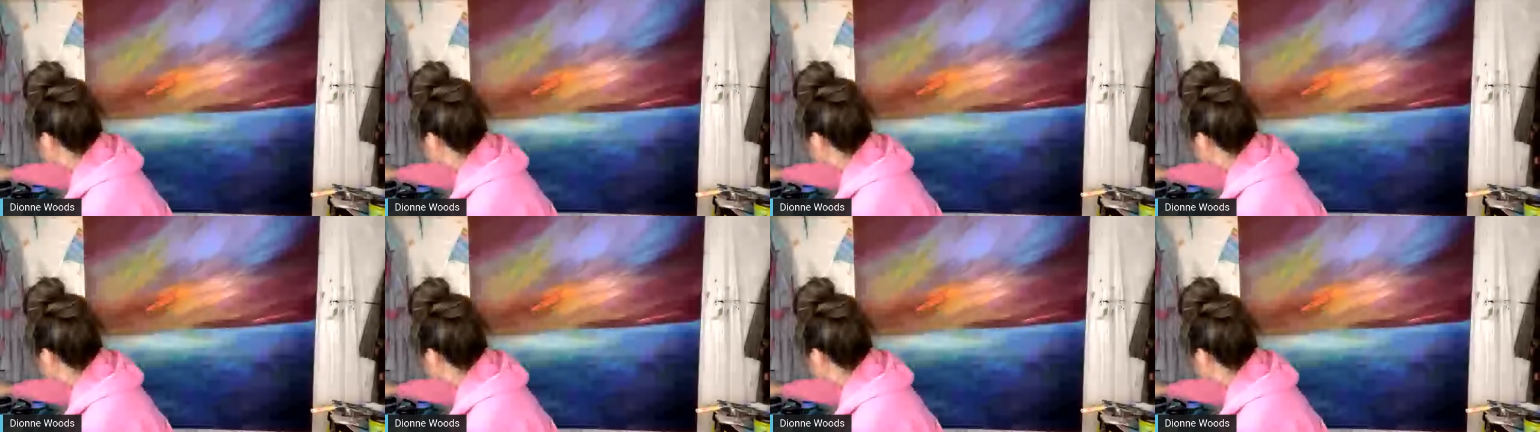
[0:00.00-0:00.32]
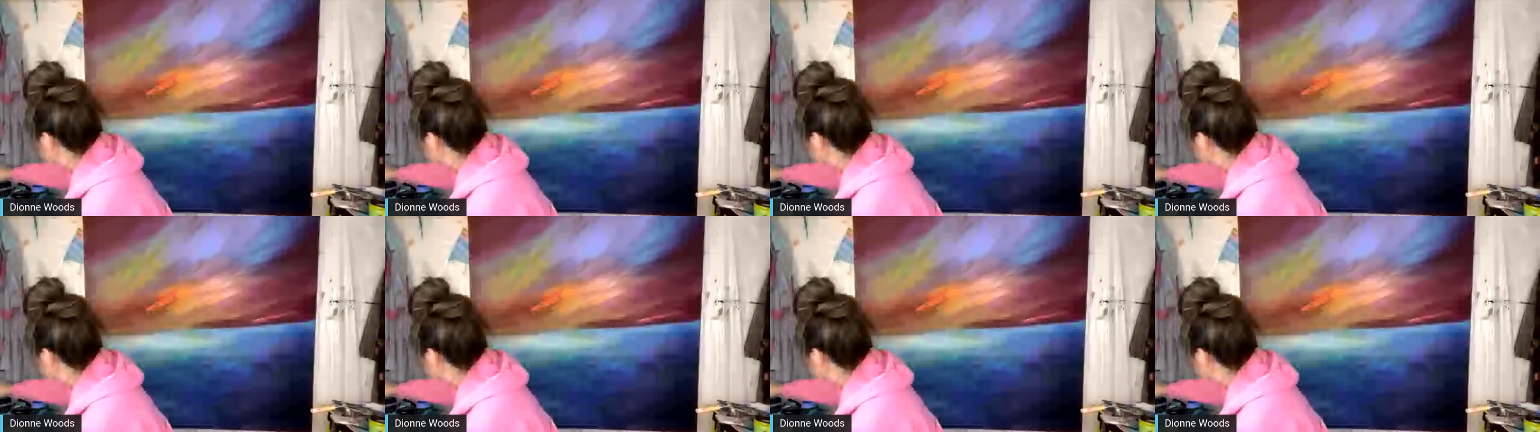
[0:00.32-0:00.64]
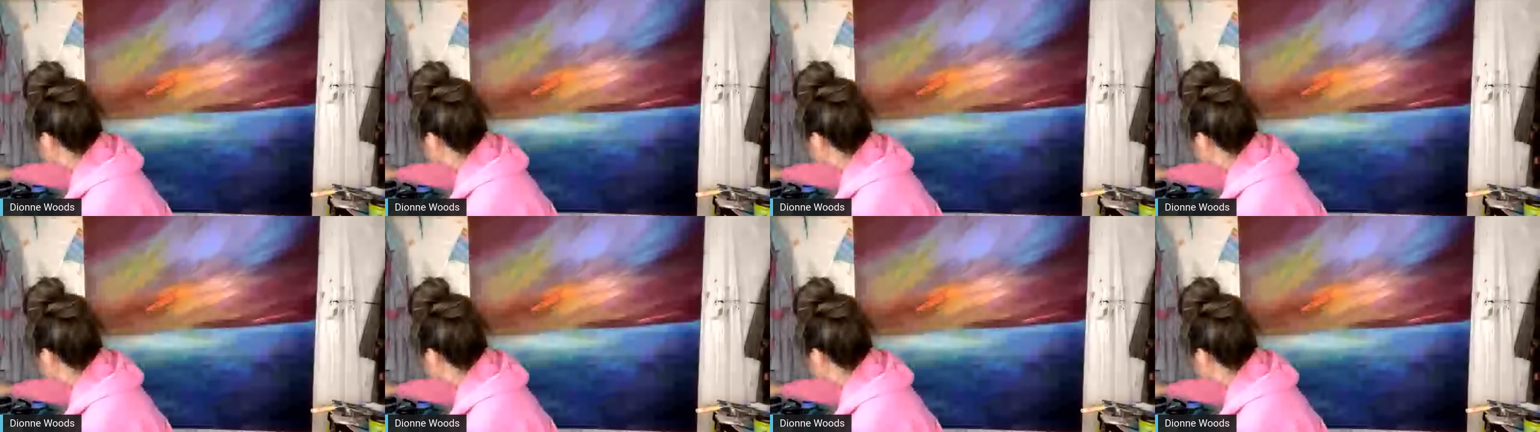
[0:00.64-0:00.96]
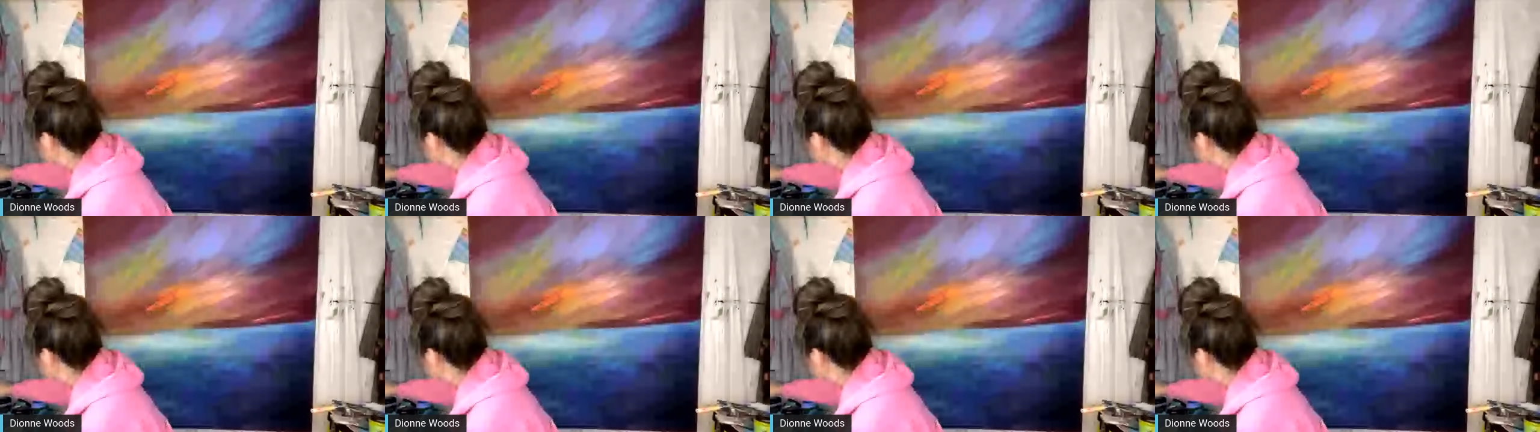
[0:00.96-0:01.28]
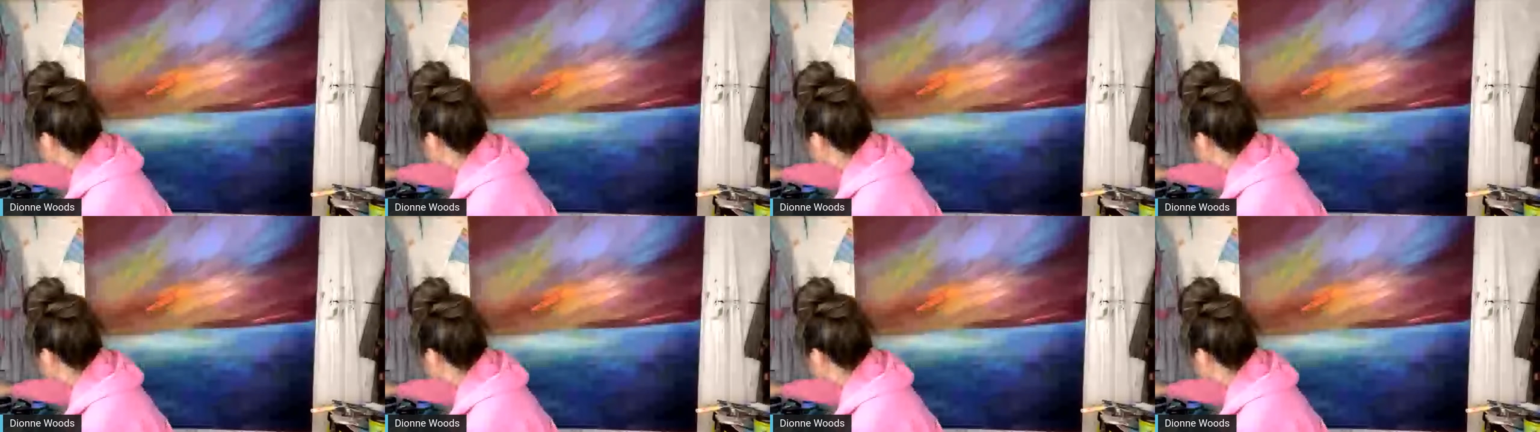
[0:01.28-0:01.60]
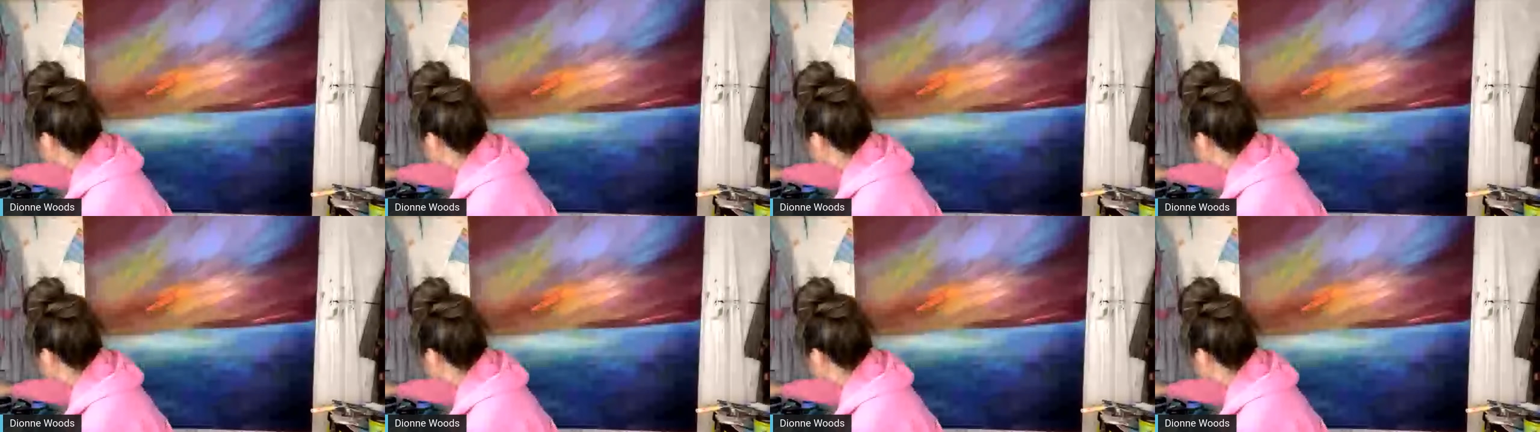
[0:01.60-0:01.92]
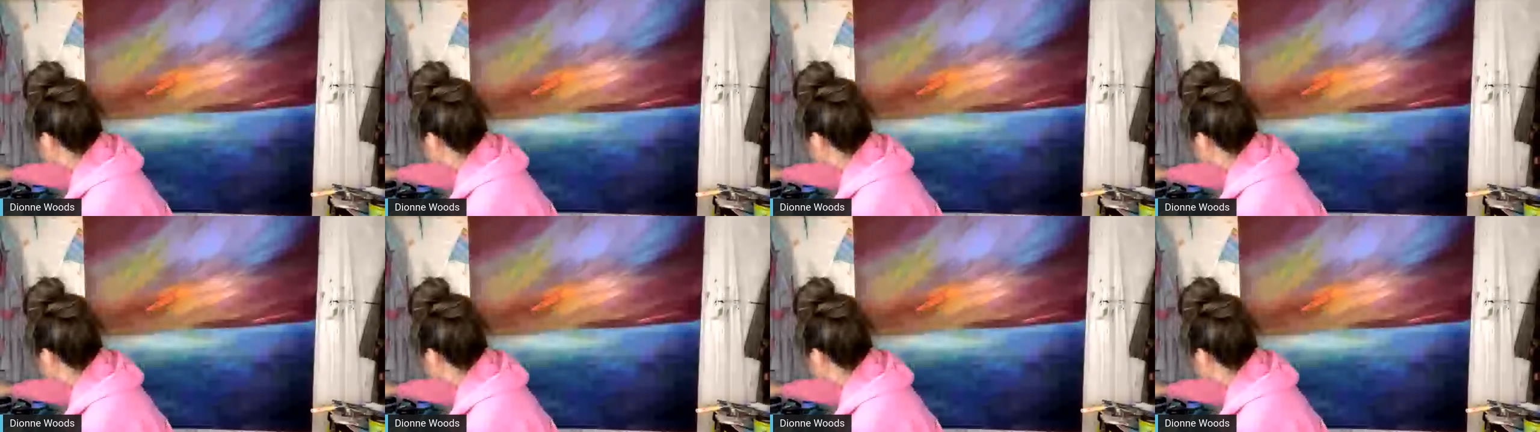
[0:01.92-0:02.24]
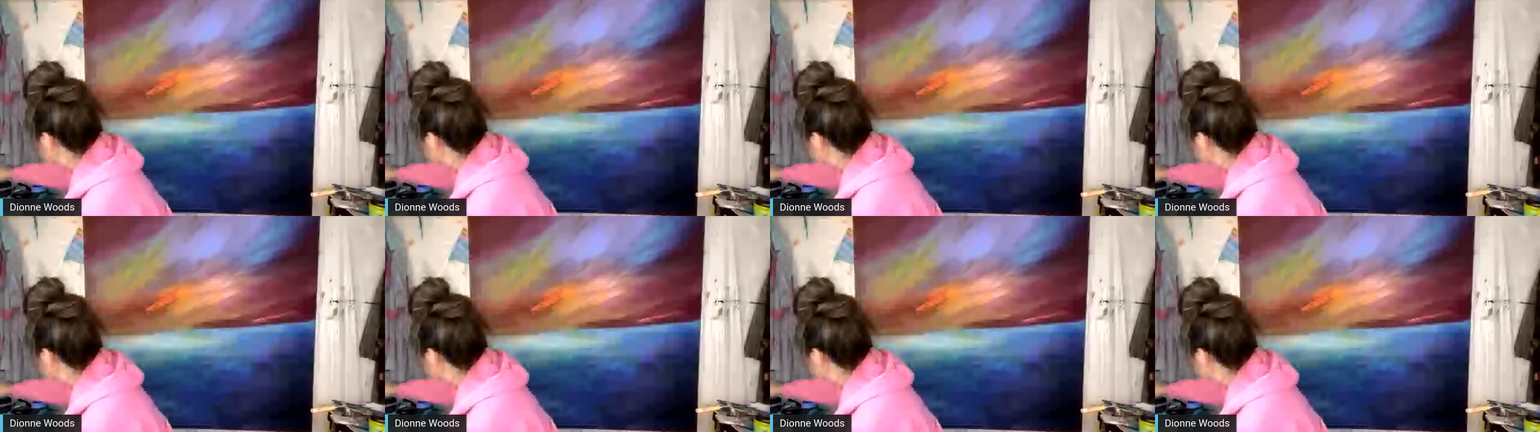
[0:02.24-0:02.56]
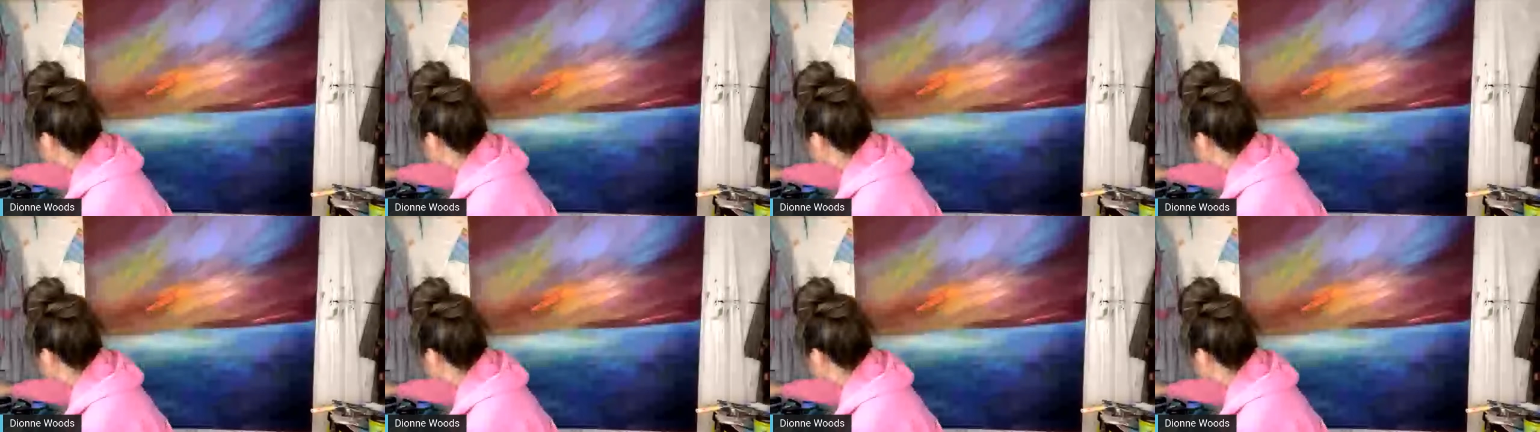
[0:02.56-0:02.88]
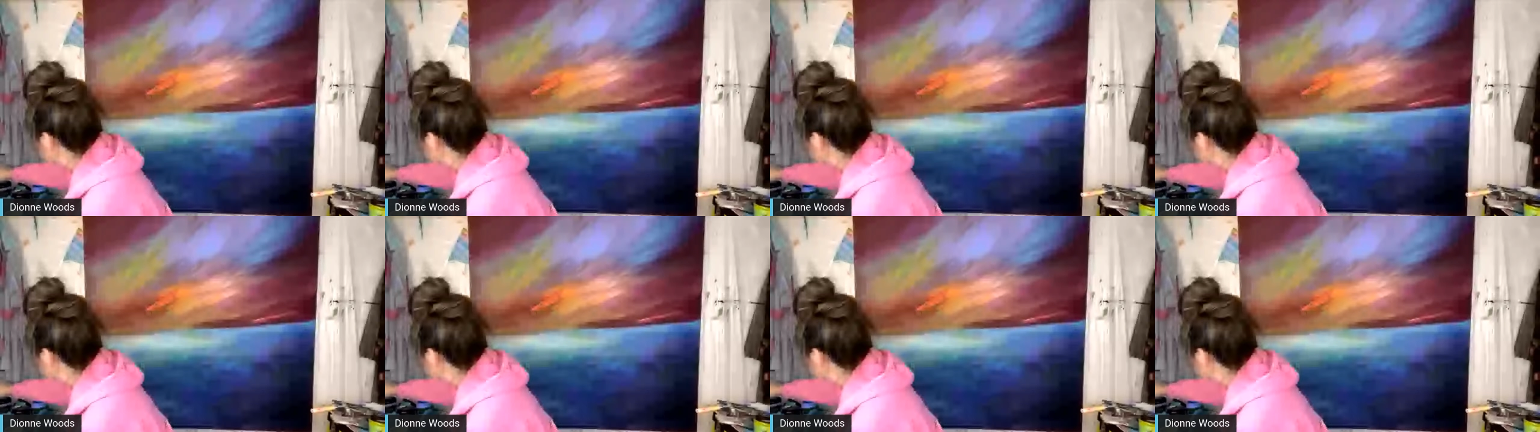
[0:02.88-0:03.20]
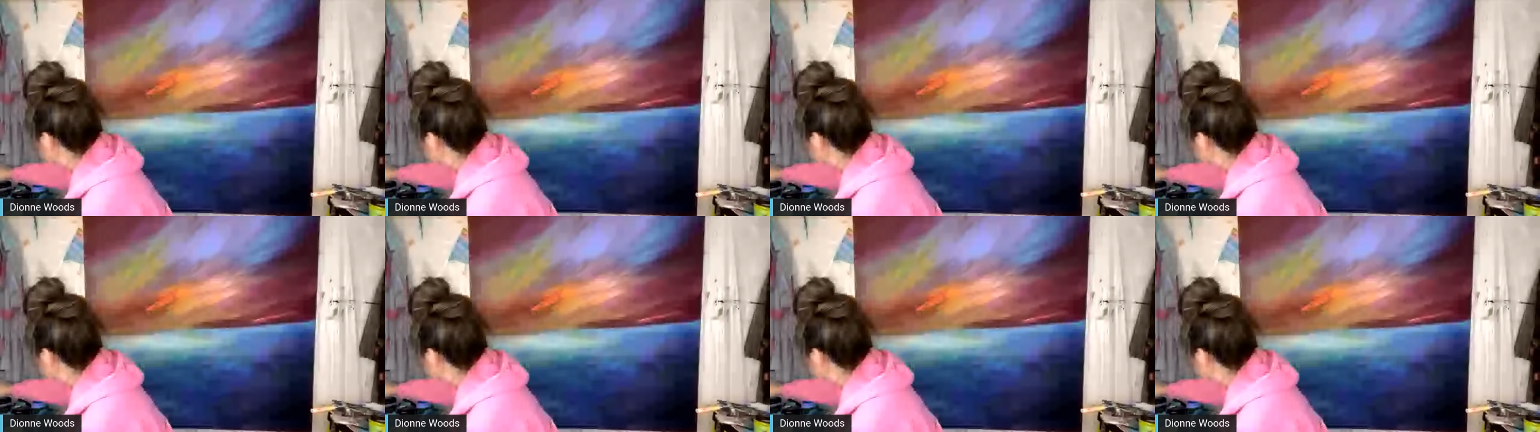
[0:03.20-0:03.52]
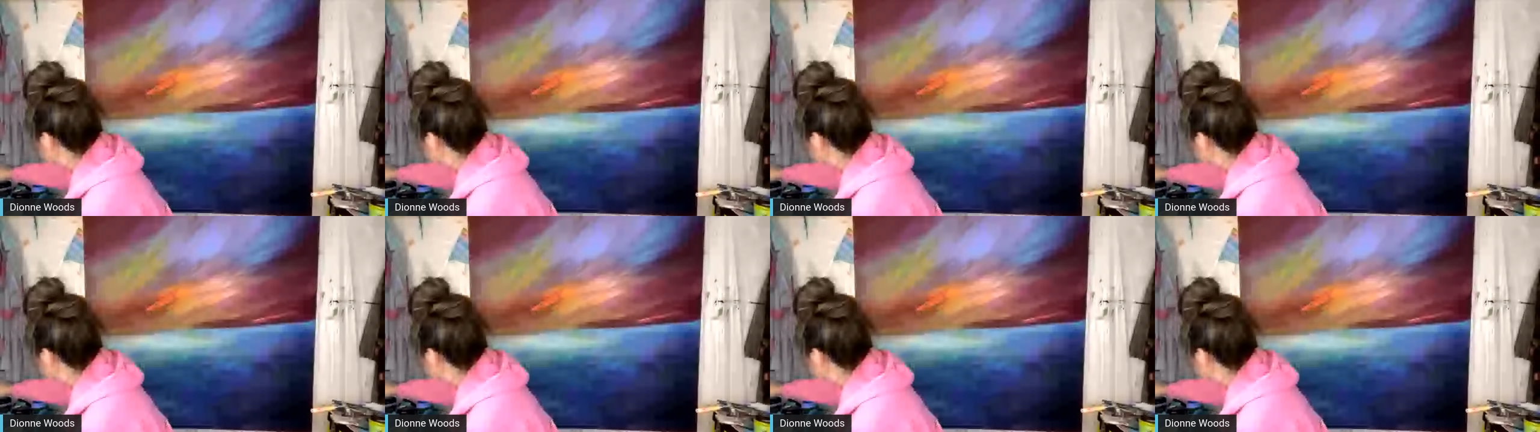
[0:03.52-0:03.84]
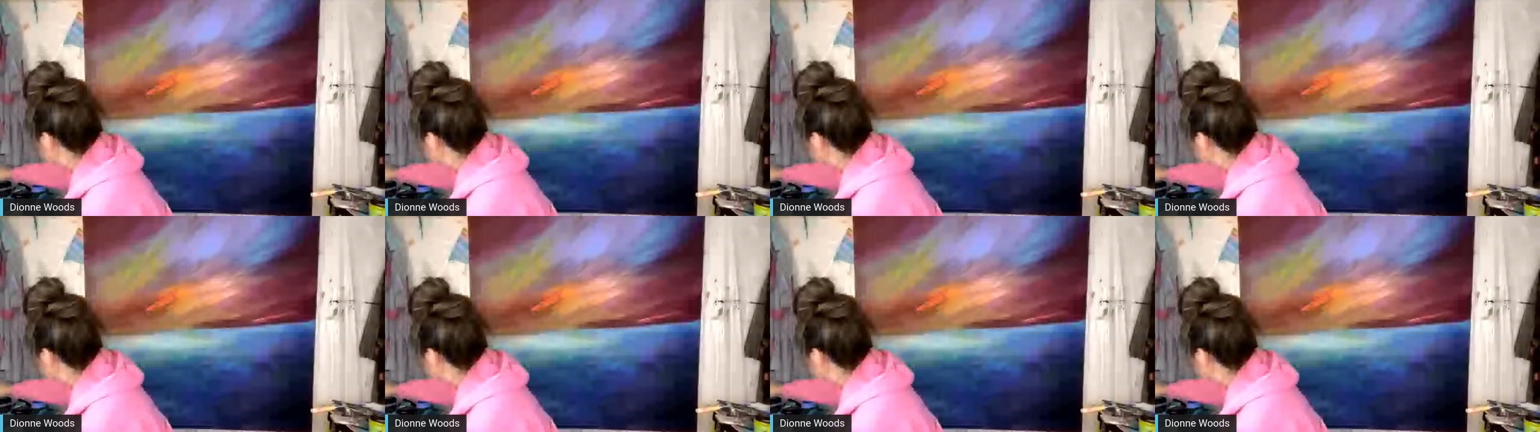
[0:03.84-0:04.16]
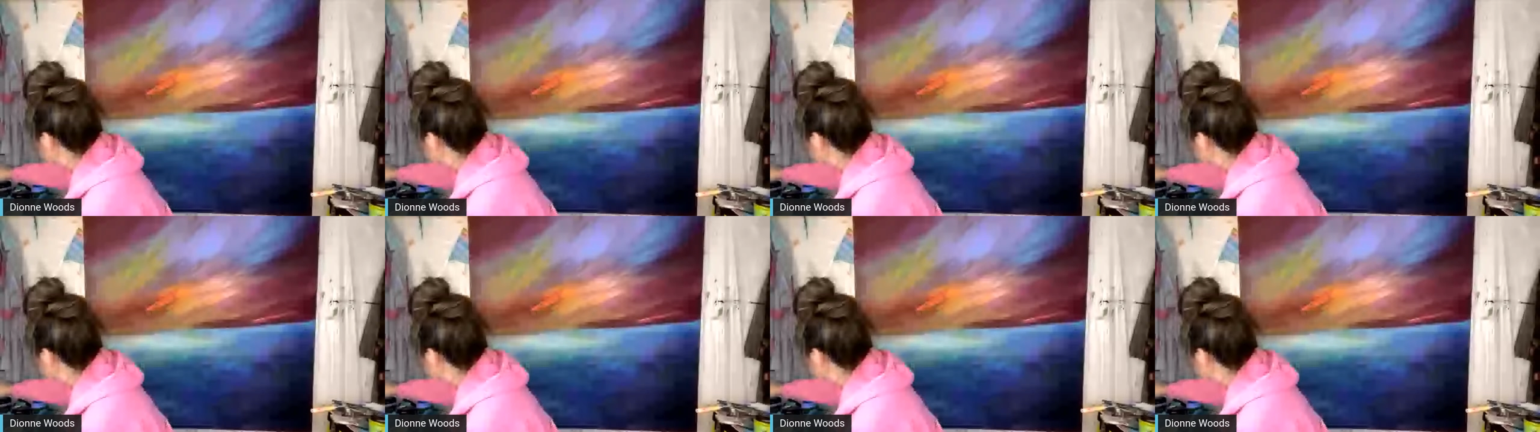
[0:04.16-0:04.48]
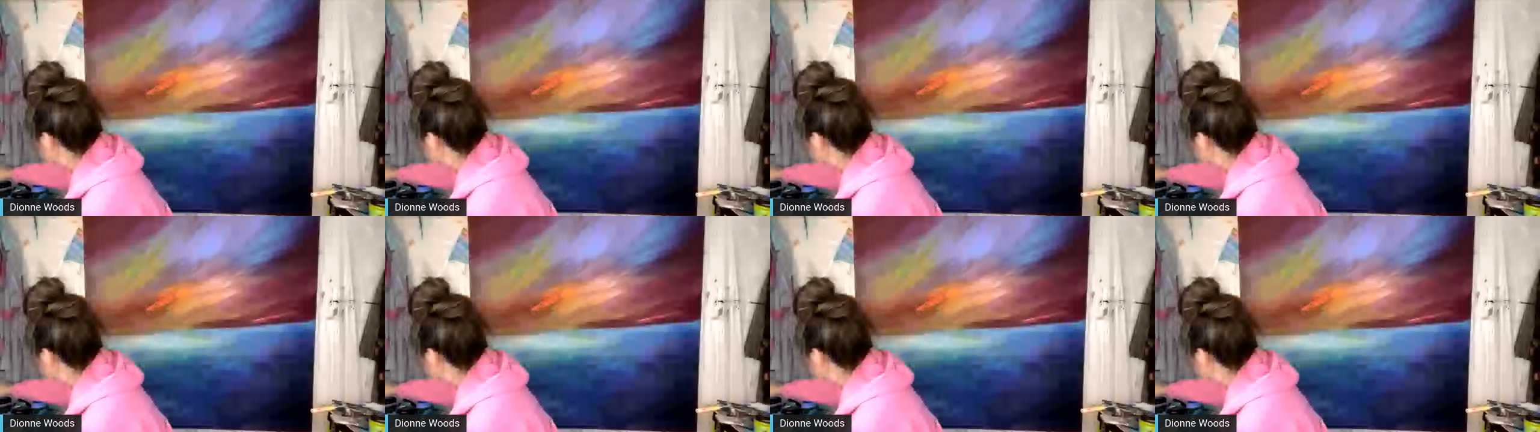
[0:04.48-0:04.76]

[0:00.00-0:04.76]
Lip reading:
No face is visible, so there are no lips to read.